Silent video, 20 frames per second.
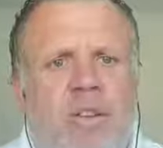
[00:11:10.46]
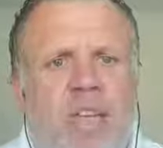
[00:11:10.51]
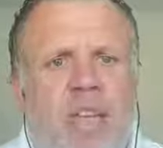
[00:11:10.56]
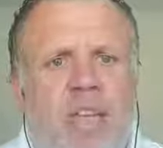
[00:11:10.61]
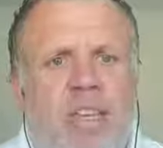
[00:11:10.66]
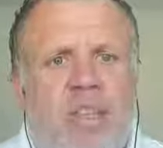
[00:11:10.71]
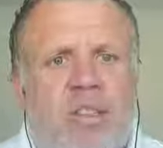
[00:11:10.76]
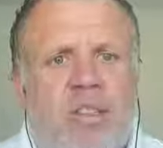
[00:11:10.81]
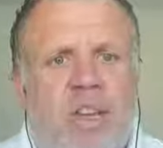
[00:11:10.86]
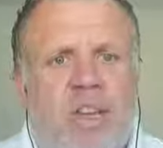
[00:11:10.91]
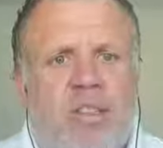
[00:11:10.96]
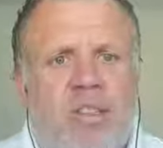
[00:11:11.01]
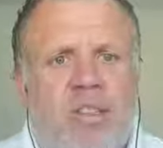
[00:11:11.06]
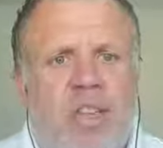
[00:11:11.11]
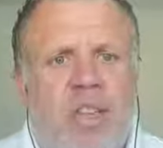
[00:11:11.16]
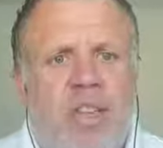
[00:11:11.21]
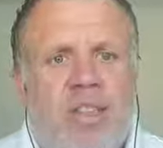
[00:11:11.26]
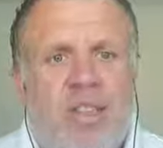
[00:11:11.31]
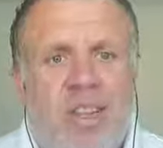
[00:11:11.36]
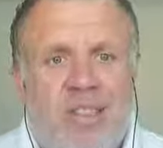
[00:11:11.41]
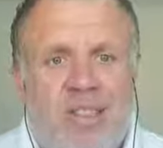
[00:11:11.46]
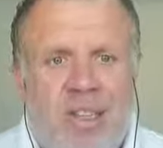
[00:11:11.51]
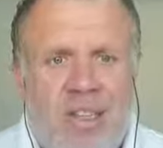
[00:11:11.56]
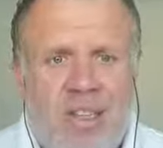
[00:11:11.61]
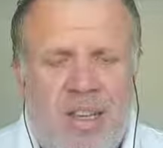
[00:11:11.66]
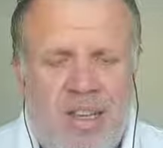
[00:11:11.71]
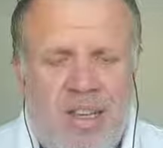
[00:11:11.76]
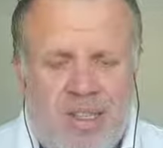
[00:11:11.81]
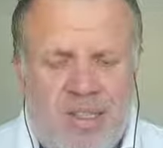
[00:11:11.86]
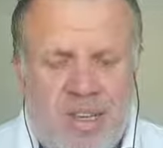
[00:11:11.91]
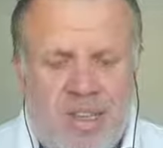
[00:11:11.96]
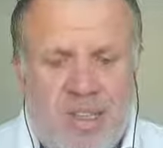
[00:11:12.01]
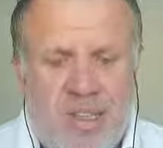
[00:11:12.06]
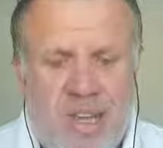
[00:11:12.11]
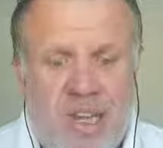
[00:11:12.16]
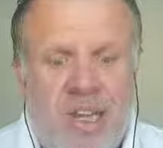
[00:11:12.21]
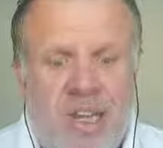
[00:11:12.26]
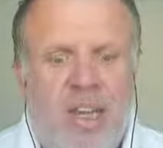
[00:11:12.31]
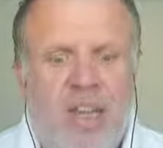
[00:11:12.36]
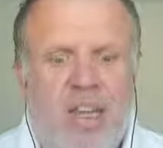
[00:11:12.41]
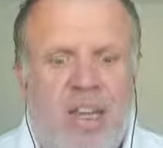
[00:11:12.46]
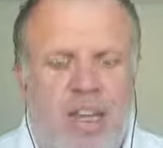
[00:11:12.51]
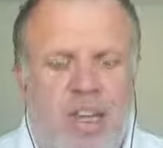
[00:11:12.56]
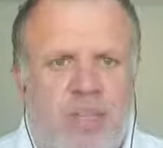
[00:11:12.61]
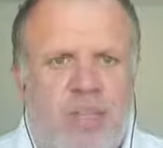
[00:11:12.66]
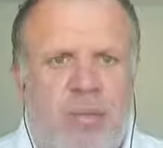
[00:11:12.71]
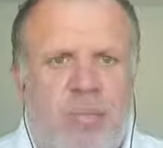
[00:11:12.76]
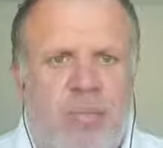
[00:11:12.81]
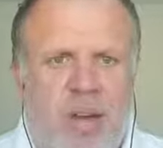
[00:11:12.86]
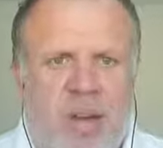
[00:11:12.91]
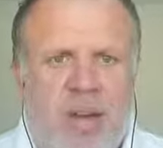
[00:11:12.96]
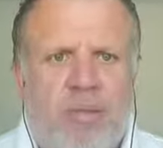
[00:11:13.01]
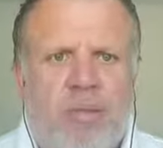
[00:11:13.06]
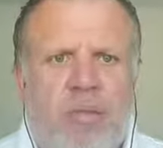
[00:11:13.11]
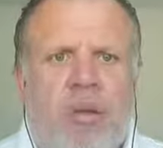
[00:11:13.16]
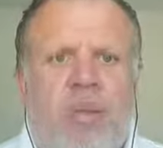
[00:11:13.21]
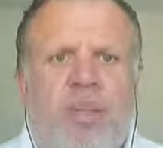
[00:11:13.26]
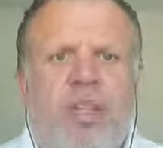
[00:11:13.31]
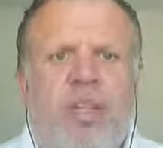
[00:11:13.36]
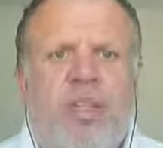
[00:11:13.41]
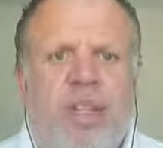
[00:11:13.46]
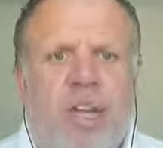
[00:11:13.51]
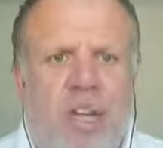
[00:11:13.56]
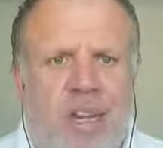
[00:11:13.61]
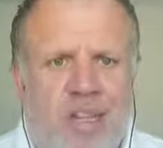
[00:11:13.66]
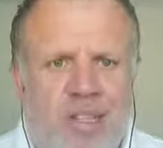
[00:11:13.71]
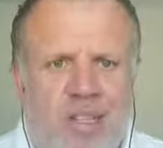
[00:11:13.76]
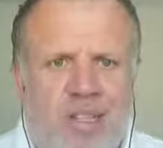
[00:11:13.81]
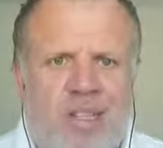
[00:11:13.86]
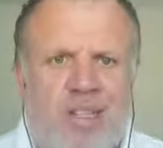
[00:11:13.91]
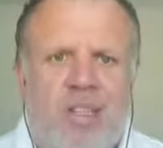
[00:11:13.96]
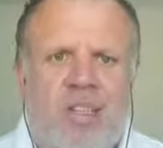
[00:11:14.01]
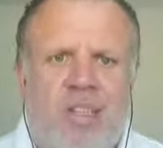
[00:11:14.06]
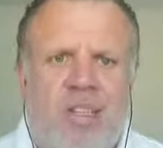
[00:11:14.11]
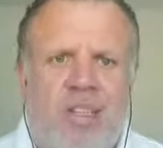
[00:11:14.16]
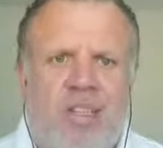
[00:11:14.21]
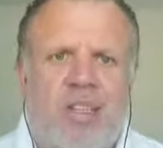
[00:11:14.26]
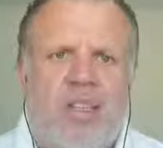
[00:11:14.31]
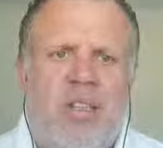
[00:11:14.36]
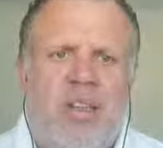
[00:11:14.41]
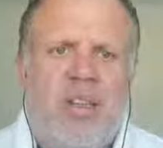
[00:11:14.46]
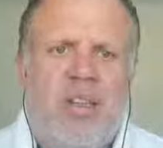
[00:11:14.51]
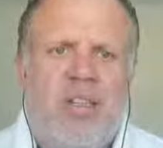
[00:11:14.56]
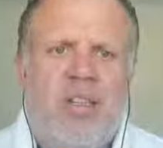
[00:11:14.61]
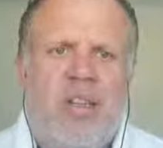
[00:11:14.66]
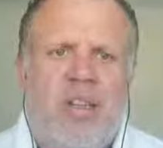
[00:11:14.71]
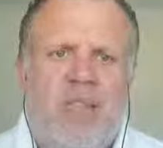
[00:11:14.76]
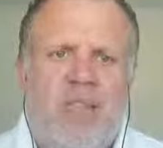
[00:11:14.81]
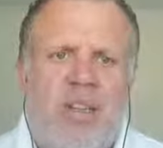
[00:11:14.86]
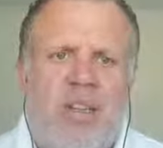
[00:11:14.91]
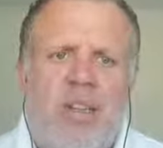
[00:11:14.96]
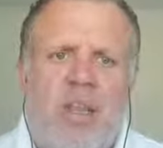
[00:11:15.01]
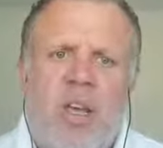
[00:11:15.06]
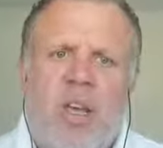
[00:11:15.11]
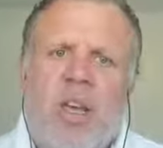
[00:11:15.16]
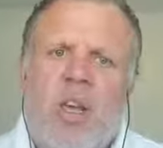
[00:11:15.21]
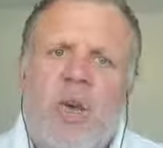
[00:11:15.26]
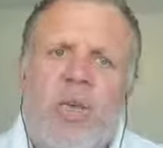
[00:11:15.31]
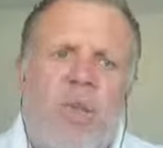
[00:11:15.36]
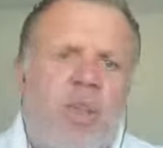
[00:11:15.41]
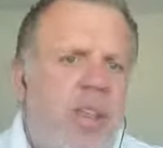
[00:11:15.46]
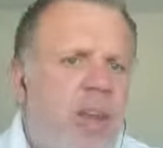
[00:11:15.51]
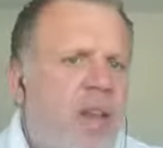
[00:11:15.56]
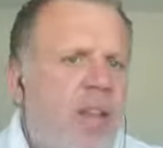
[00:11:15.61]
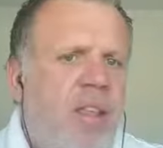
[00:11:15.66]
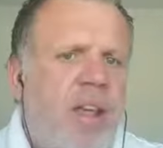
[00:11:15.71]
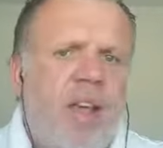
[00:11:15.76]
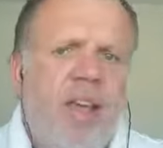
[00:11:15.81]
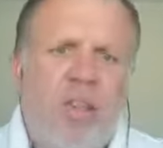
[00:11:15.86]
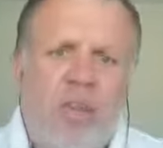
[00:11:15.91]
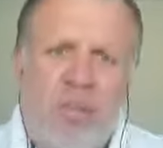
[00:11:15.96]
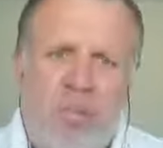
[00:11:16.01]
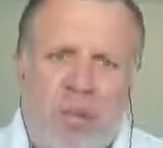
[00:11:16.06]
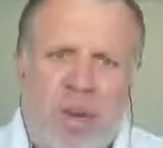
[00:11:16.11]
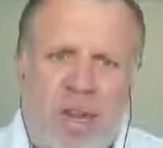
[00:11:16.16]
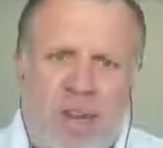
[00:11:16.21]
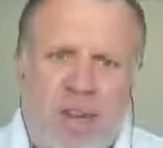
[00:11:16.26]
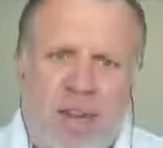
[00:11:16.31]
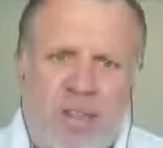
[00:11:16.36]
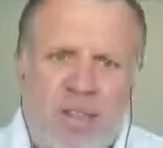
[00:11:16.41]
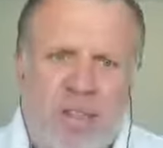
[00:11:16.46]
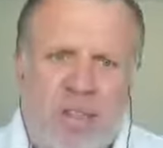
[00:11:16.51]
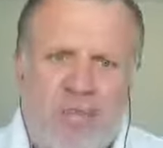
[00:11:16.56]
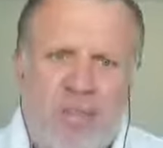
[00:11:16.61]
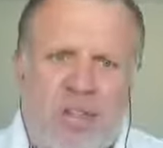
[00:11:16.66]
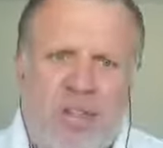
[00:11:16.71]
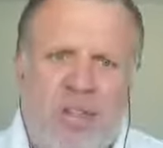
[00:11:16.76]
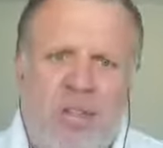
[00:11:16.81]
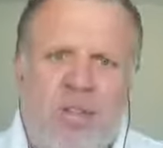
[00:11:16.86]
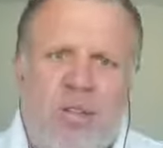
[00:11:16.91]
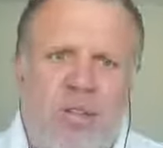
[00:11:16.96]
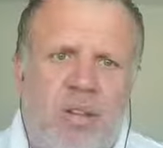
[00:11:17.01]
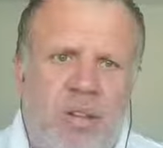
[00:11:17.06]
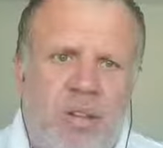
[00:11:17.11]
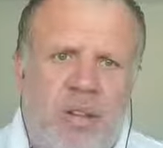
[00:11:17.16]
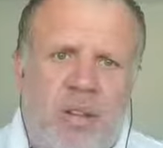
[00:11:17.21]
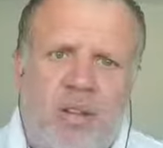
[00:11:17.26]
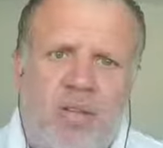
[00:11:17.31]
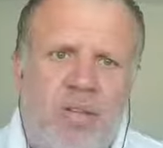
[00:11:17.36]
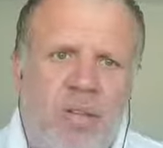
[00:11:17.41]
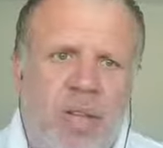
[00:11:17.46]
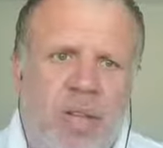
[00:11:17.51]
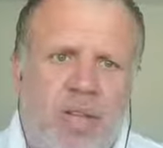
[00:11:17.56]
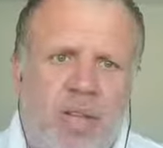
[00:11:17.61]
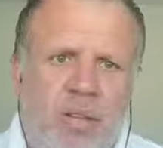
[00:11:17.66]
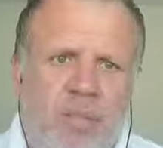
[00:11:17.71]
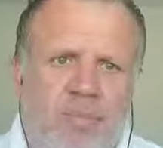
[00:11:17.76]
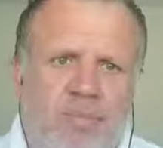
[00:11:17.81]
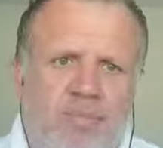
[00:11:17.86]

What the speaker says: is as clear as the brand promise, and it's consistently delivered. Without that, your brand has absolutely no value.